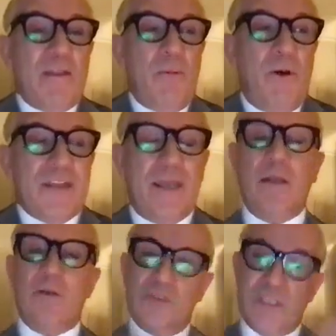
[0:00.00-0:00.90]
the body. And
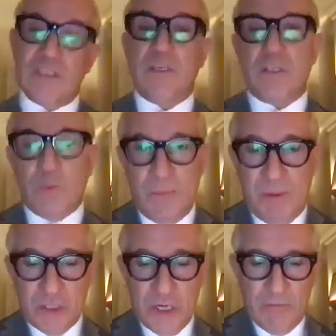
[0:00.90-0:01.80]
of course, this is a
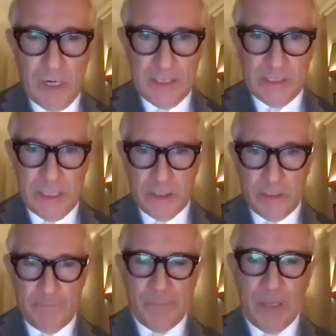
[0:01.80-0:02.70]
sweeping
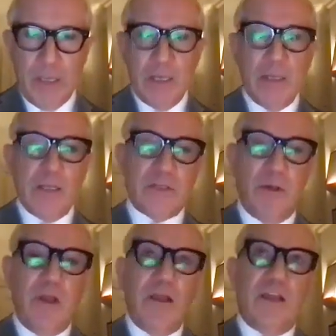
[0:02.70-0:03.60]
generalization.
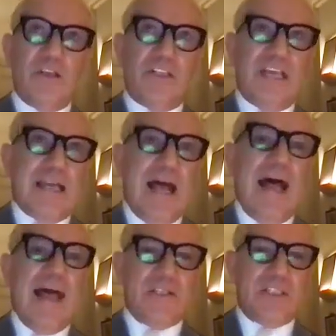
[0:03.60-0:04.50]
So, Sieg,
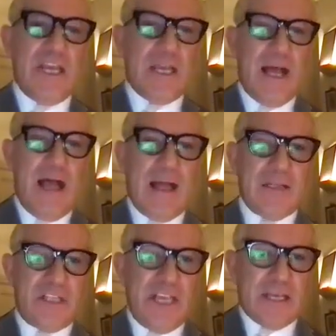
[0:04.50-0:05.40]
Heil, Sieg, Heil,
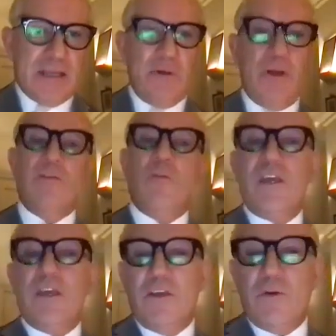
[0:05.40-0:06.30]
Sieg,
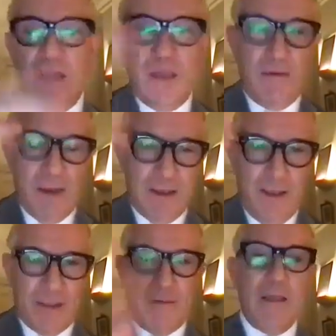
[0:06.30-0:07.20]
you hear it
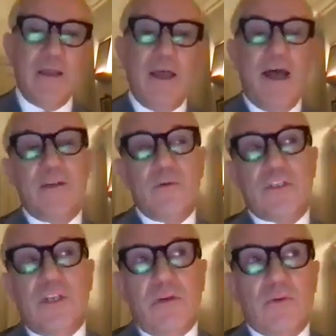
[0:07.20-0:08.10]
coming. And
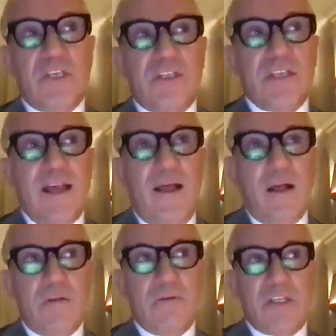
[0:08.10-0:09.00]
also it was a
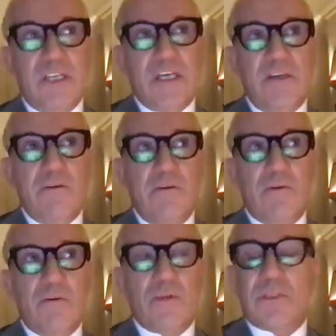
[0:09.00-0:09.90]
sound that he
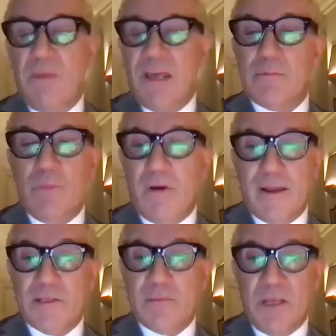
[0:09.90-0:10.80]
used to
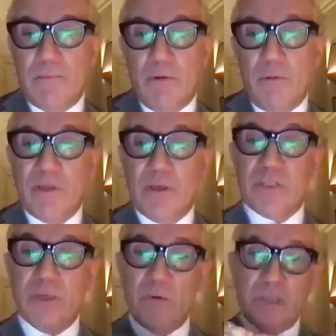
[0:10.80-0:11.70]
mesmerize people because
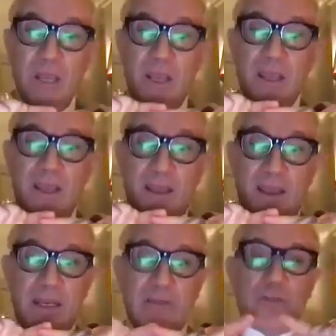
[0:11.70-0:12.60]
it was
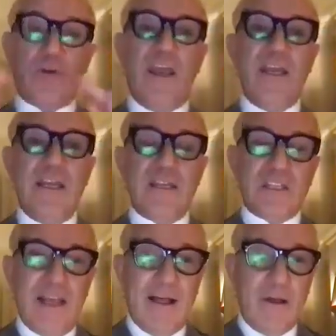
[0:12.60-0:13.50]
an entraining
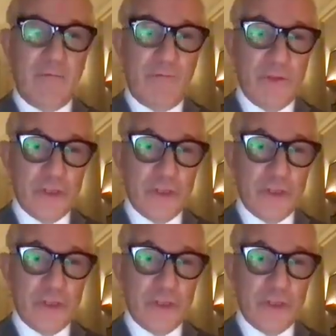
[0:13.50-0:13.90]
sound for the